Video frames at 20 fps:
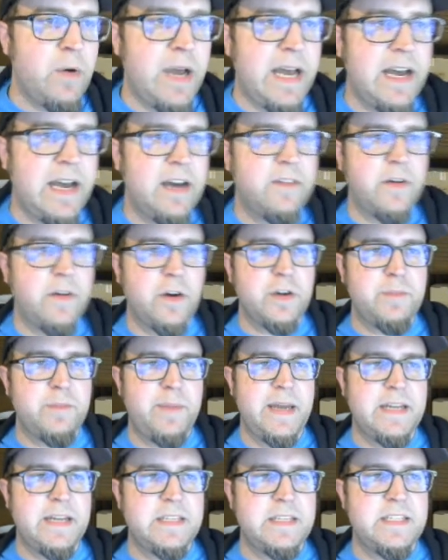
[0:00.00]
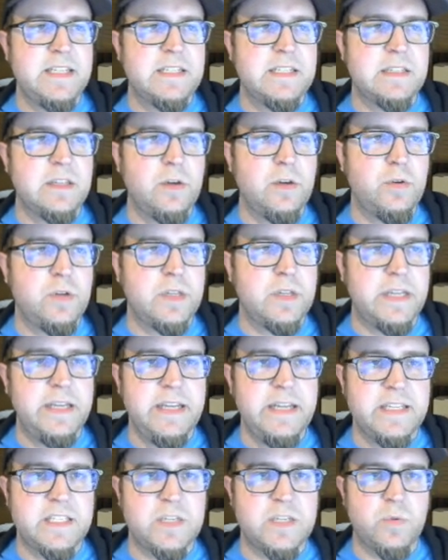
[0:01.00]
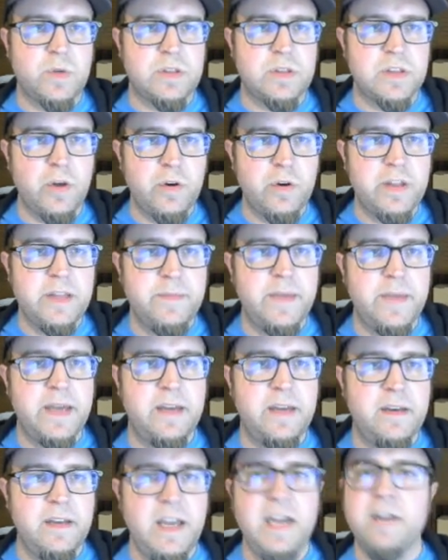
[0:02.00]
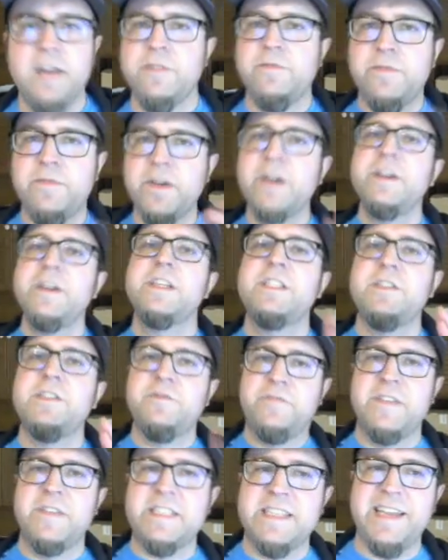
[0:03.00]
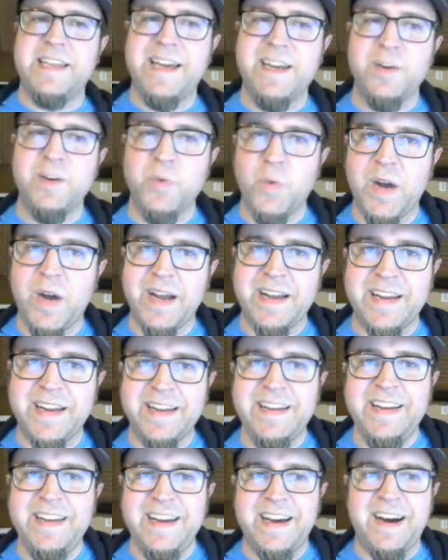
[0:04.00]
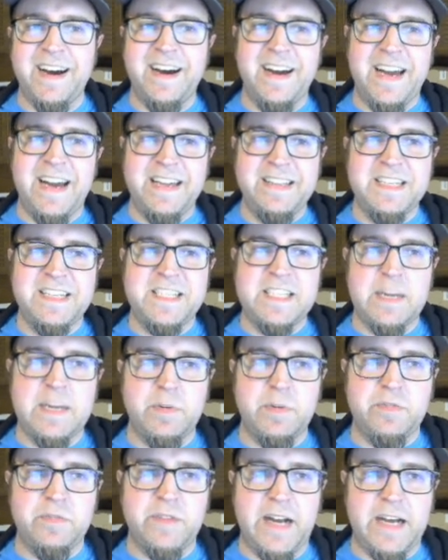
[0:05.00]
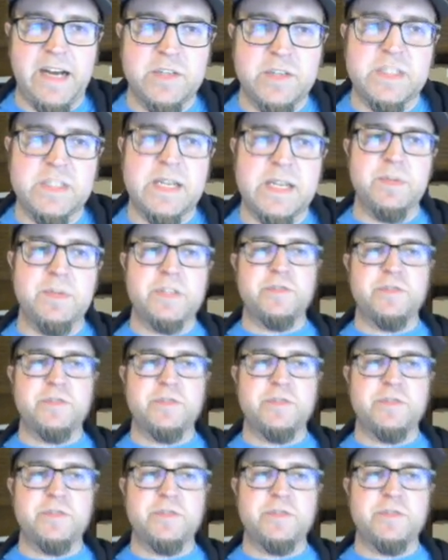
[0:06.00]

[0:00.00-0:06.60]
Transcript: have our dependencies locally, and so we're loading them in a very sophisticated way in these separate files with separate